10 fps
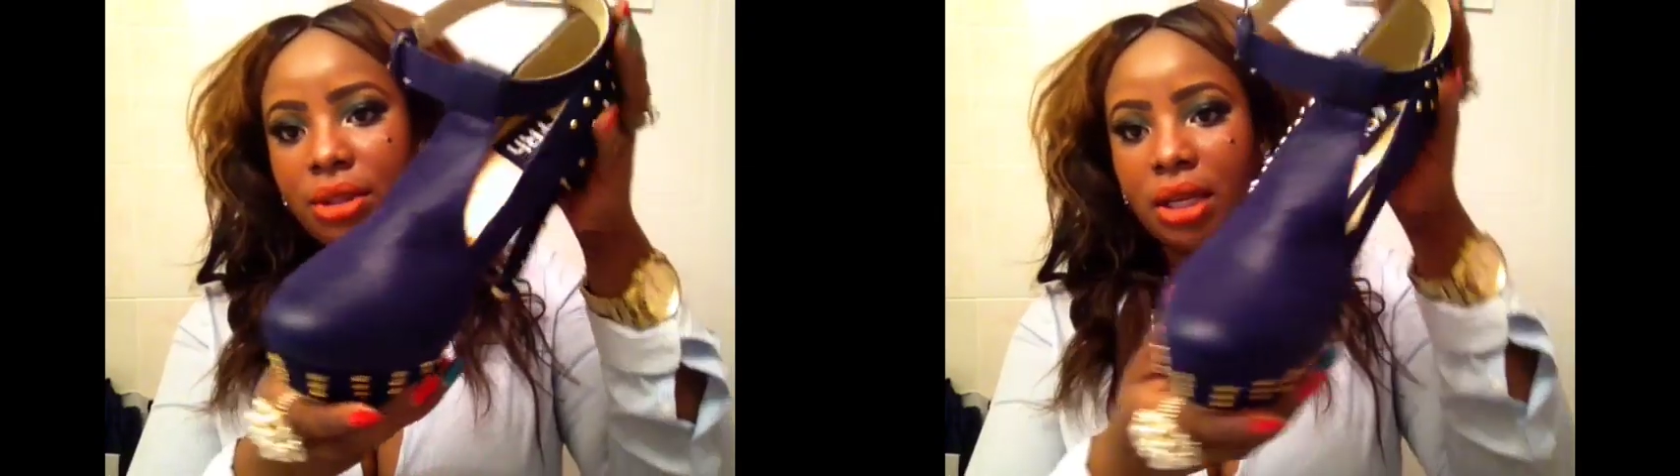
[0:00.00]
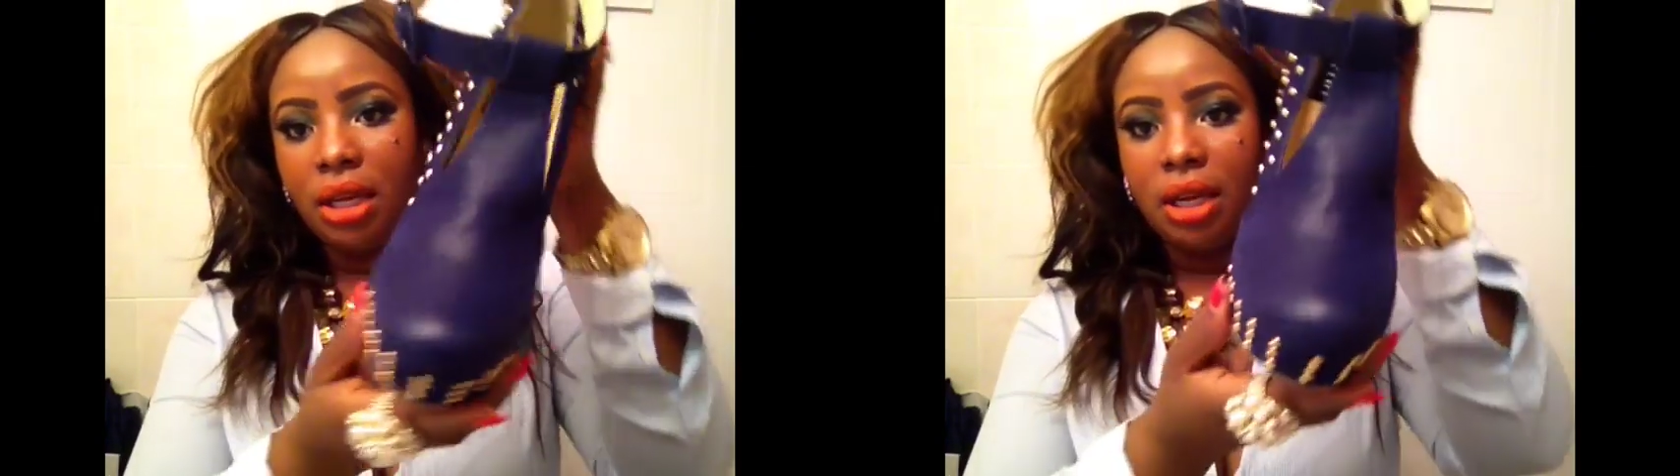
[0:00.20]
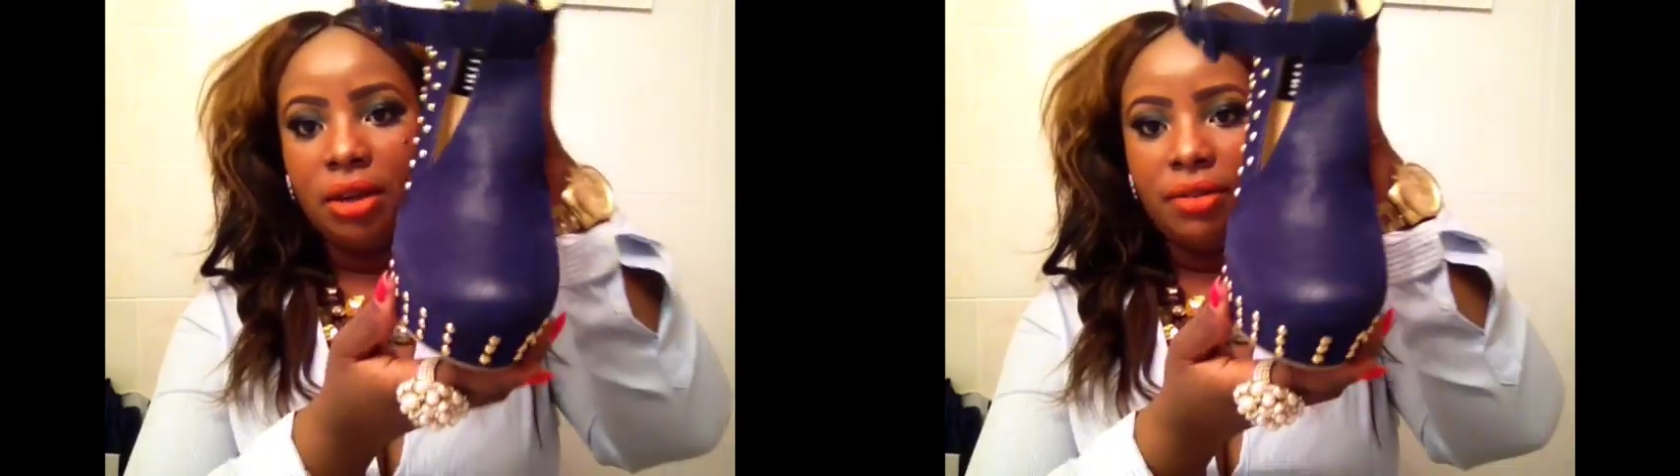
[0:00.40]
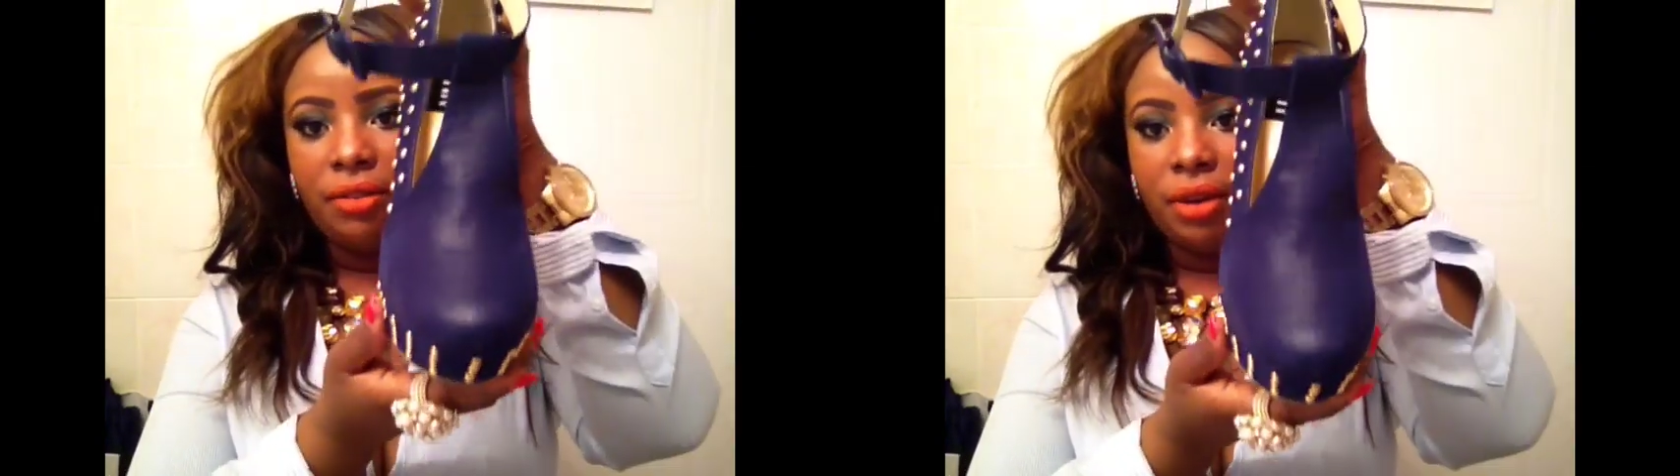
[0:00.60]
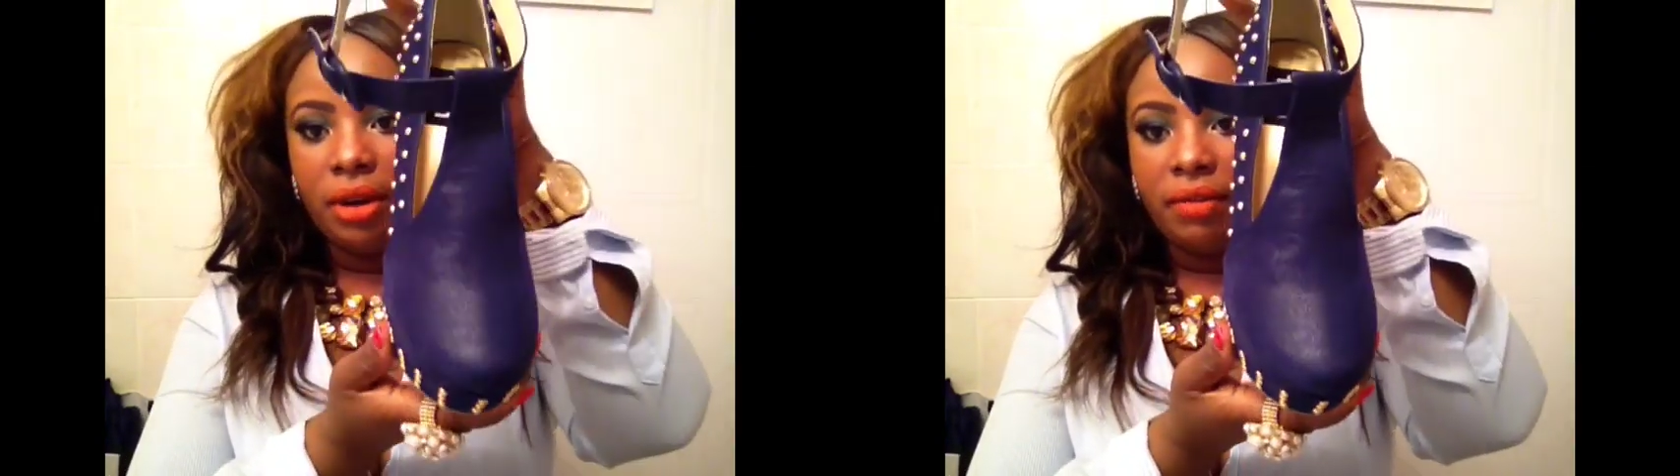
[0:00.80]
Check it out, the
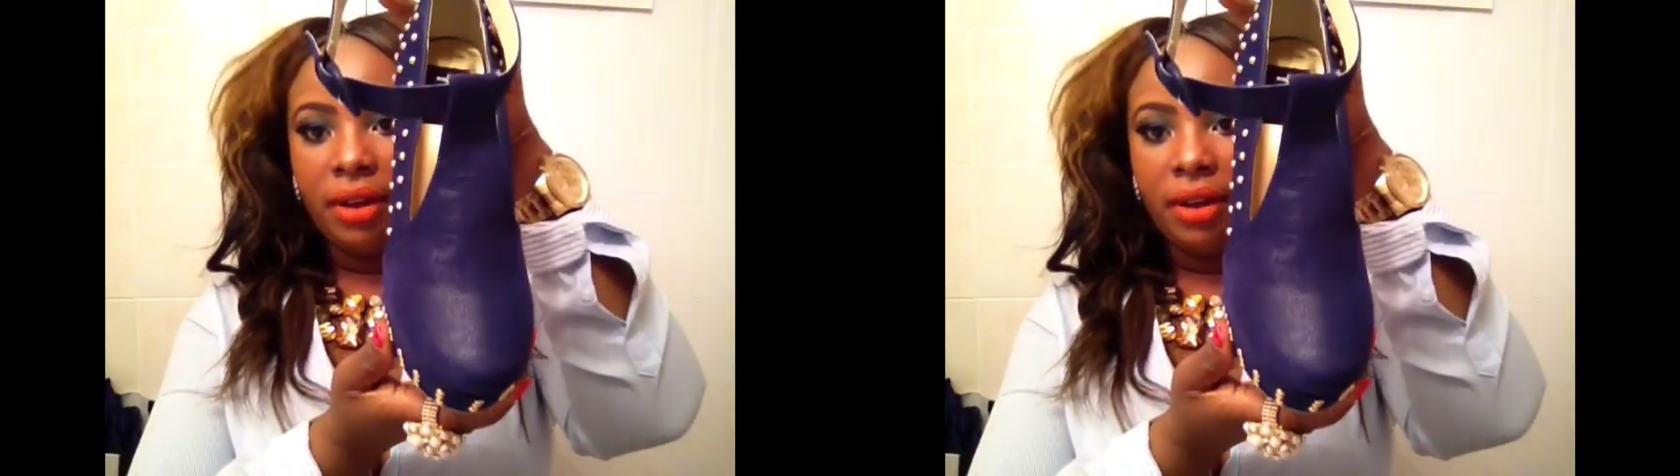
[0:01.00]
front of